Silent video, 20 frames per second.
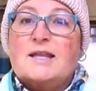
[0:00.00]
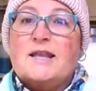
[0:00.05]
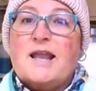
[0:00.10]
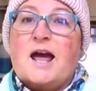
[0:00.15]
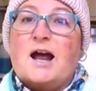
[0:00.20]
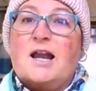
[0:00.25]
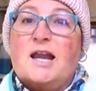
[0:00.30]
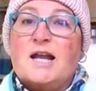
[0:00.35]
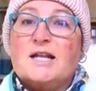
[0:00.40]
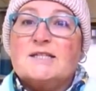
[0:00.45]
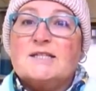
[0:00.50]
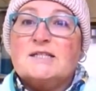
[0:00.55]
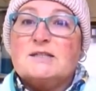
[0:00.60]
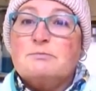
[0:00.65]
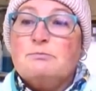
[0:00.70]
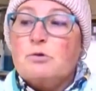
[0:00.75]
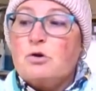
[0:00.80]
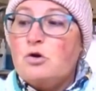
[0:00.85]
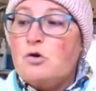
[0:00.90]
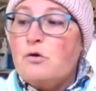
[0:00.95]
Now let's
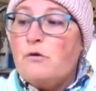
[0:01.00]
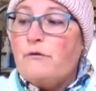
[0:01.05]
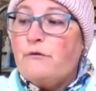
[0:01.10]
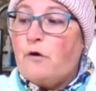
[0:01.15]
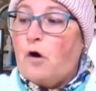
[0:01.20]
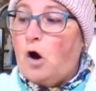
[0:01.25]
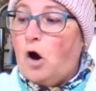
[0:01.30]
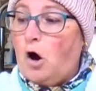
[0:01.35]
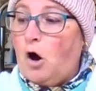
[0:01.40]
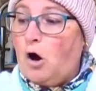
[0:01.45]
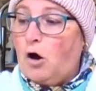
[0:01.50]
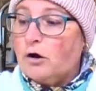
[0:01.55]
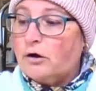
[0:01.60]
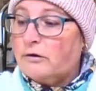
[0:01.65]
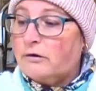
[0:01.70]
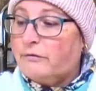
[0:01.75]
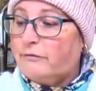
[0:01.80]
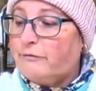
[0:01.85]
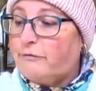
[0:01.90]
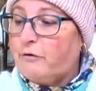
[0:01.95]
move
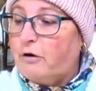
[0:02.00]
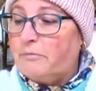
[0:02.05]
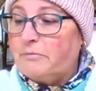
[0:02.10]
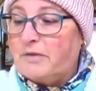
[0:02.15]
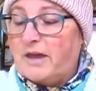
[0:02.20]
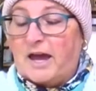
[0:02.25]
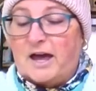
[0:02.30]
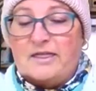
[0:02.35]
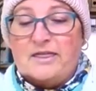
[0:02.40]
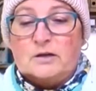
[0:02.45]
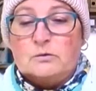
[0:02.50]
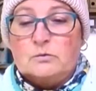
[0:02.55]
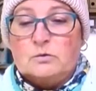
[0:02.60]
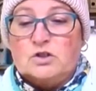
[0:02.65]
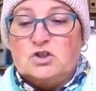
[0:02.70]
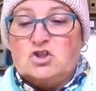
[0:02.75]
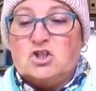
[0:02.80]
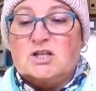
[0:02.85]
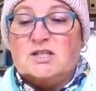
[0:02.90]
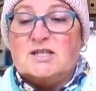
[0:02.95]
on from there. That
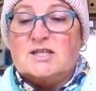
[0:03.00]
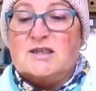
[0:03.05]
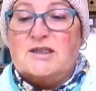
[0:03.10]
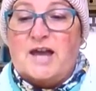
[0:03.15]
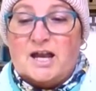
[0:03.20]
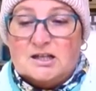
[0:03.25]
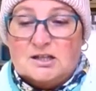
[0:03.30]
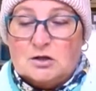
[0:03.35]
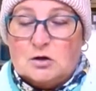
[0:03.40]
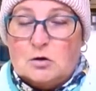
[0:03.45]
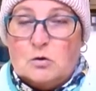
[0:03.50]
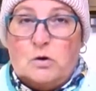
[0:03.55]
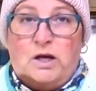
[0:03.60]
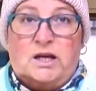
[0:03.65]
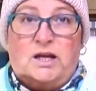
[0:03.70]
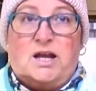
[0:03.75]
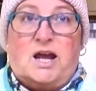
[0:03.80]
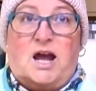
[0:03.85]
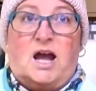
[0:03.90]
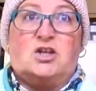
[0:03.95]
was just that
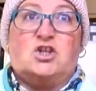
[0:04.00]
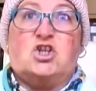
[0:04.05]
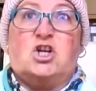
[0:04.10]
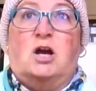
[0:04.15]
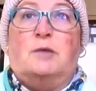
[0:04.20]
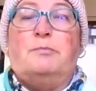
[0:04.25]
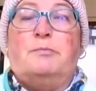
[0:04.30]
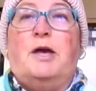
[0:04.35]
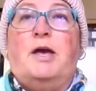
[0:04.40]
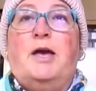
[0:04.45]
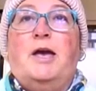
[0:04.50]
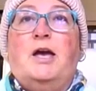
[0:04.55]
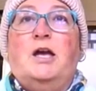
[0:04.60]
quick catch up.